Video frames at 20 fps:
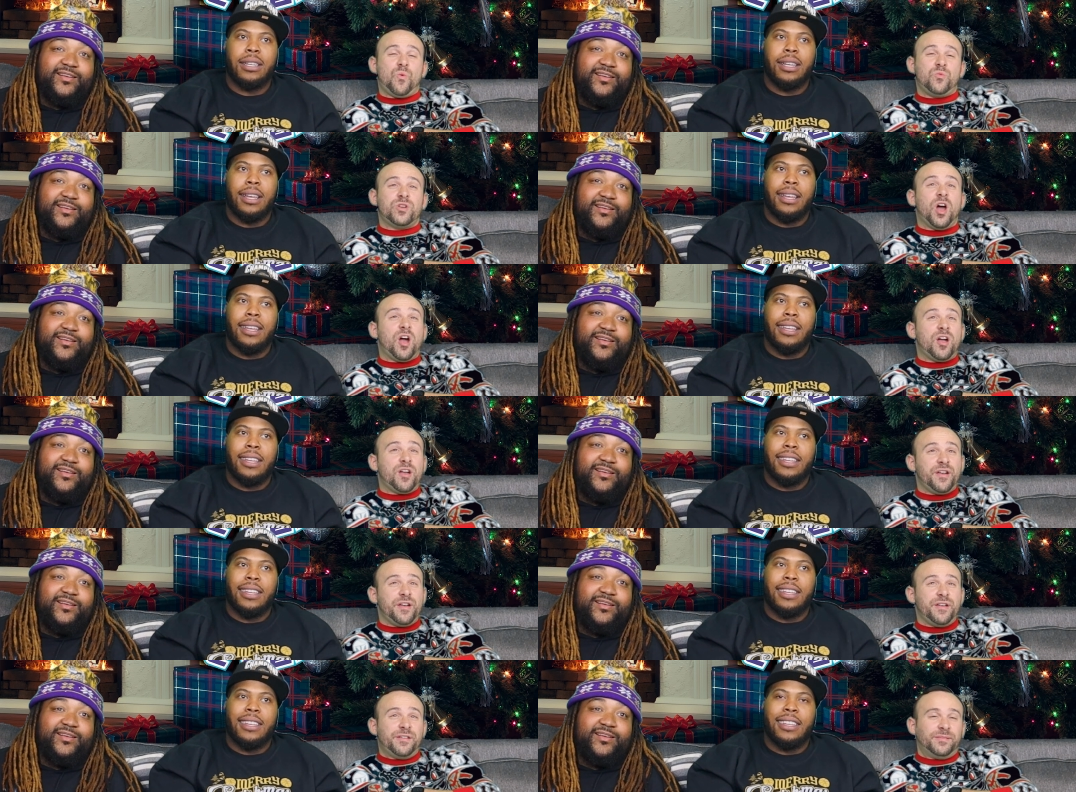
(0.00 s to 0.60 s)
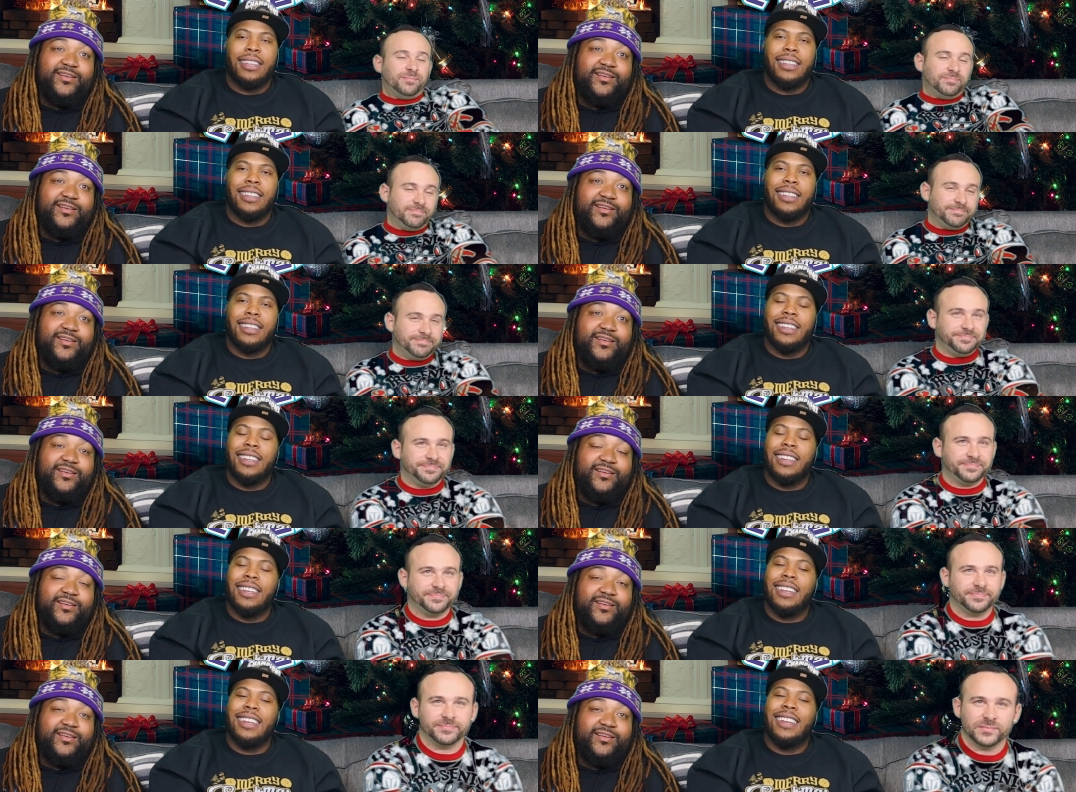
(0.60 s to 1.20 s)
Speaker 1: Damn!
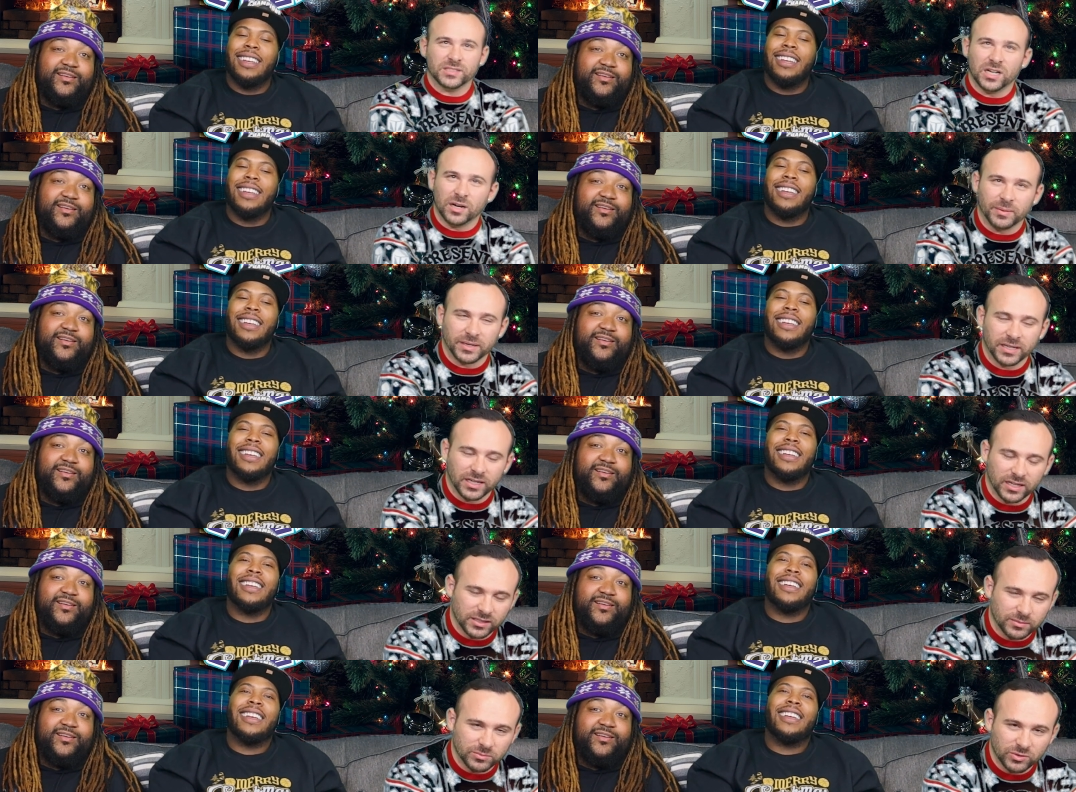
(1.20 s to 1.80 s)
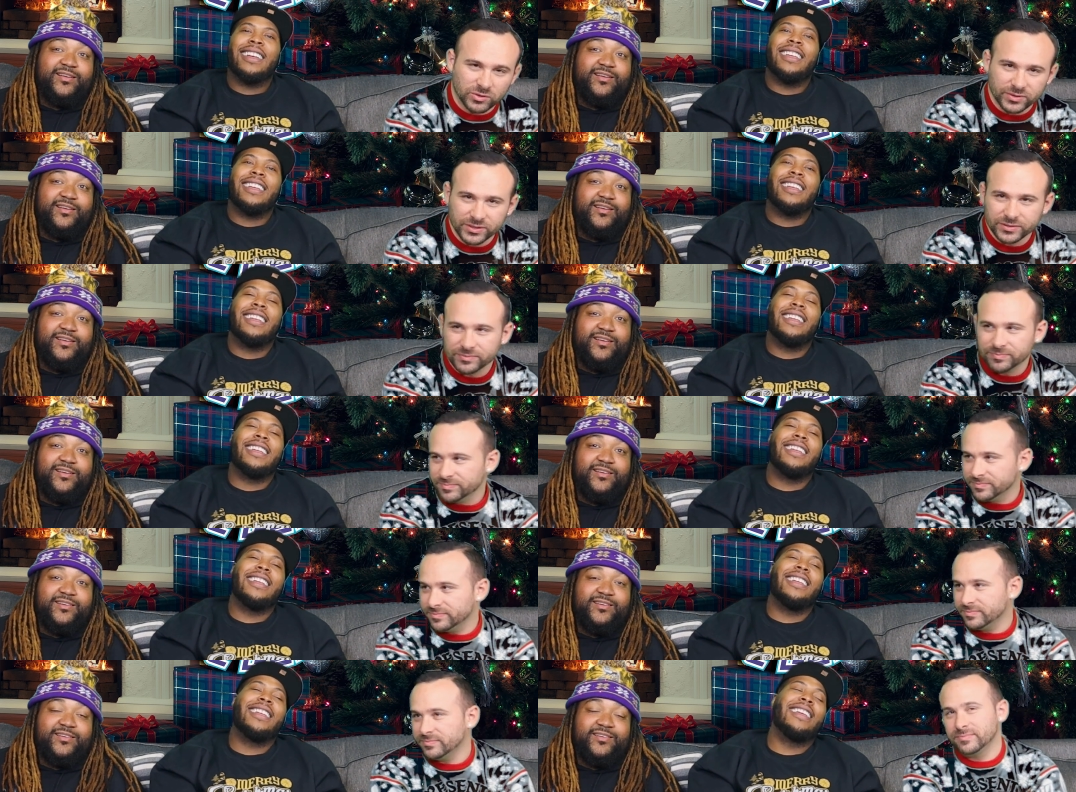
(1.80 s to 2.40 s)
Oh my God, that movie.
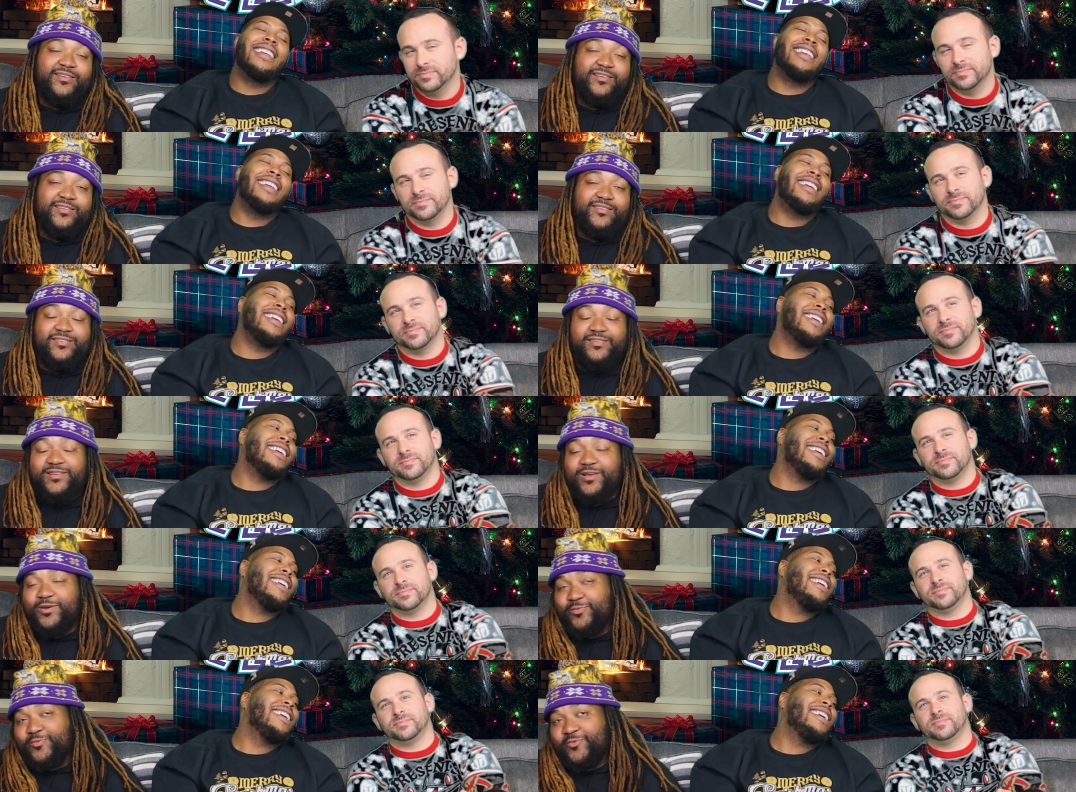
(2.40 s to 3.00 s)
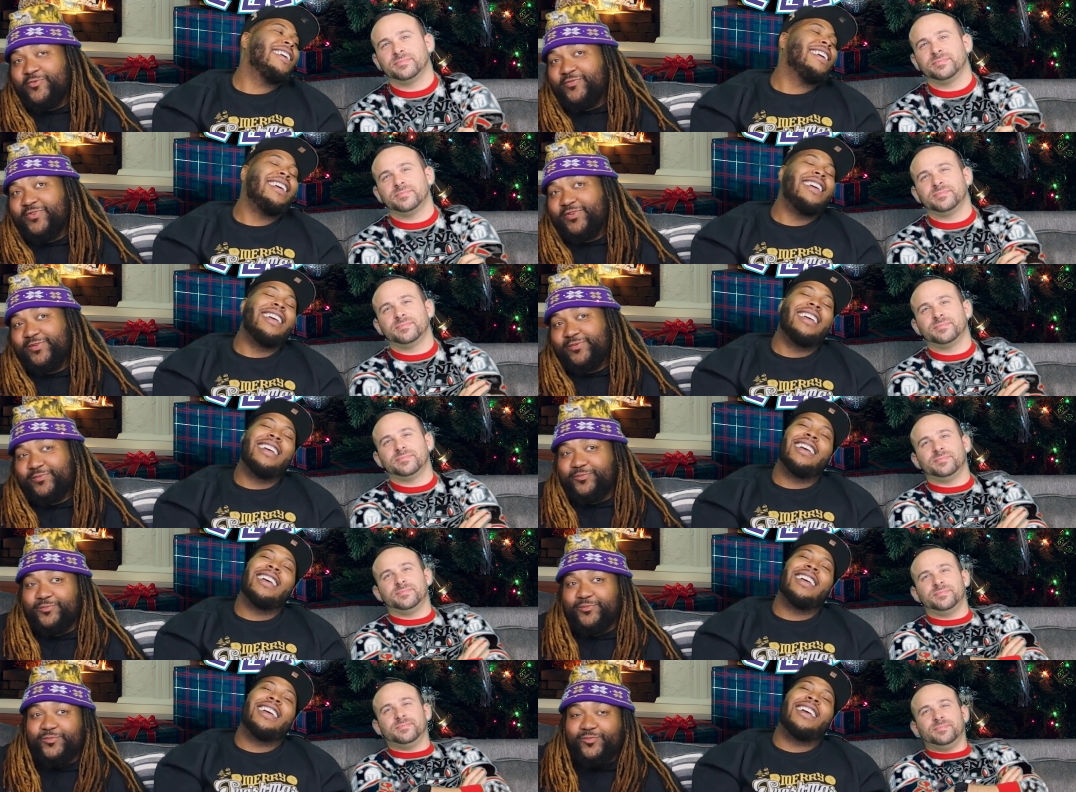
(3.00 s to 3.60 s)
It's a good
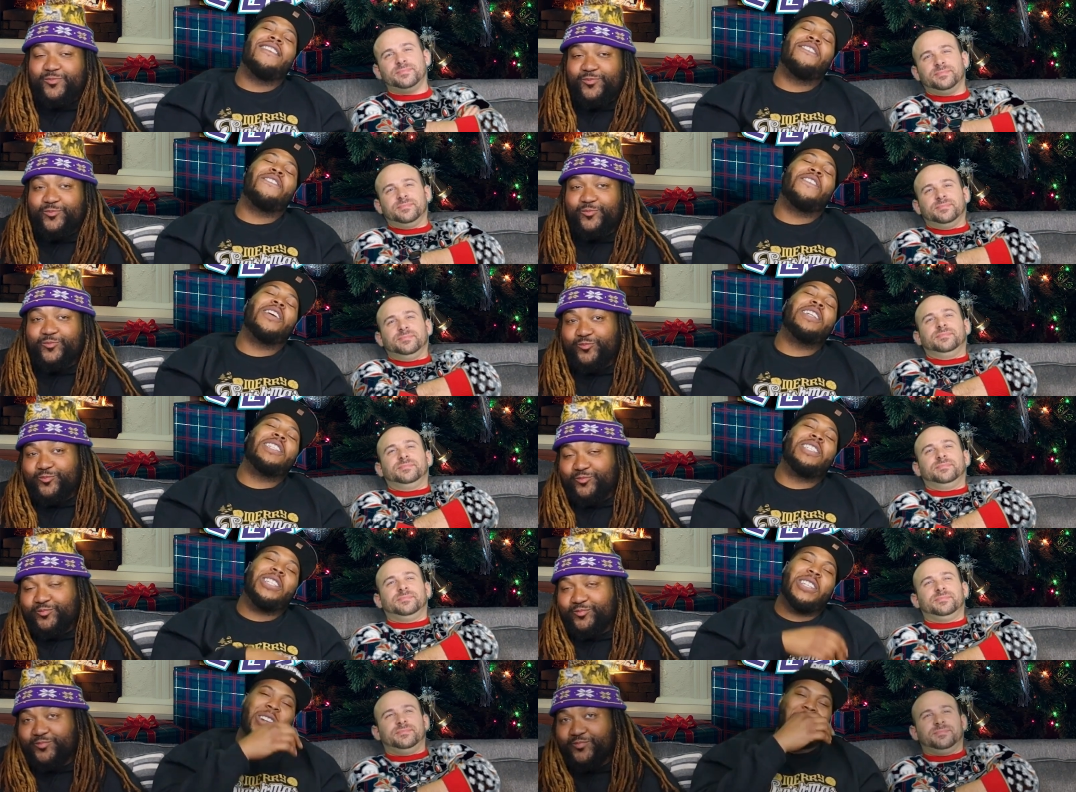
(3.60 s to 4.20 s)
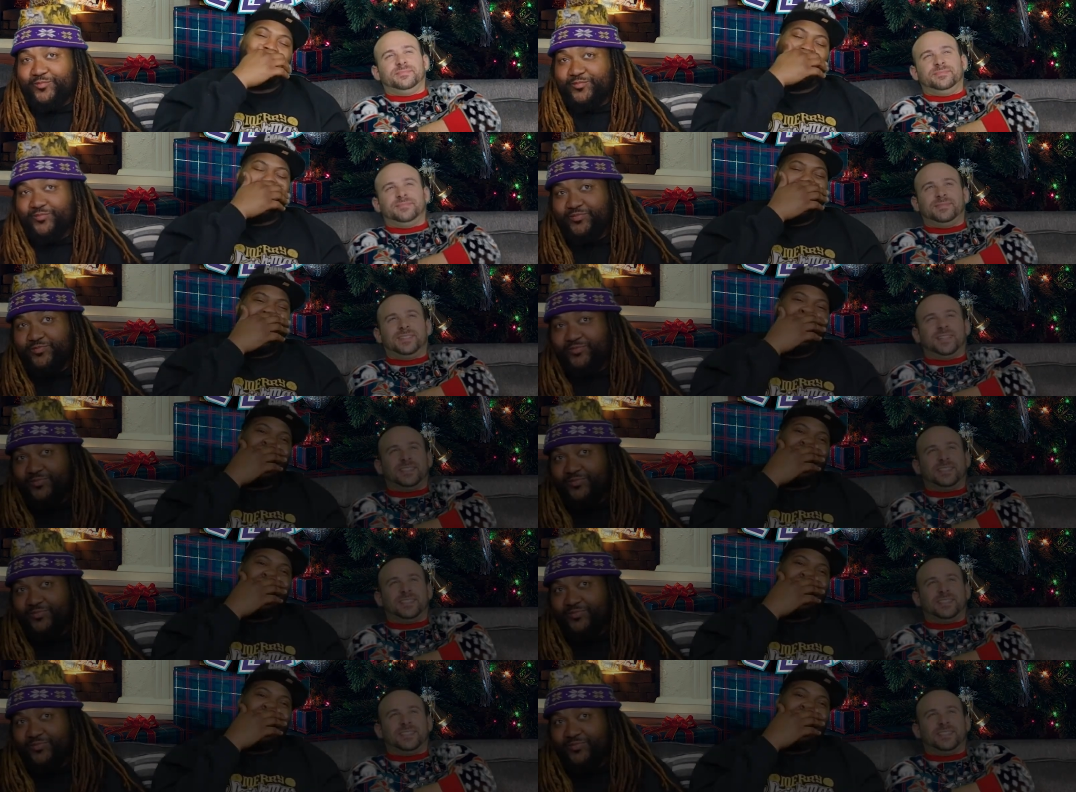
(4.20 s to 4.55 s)
movie. For sure.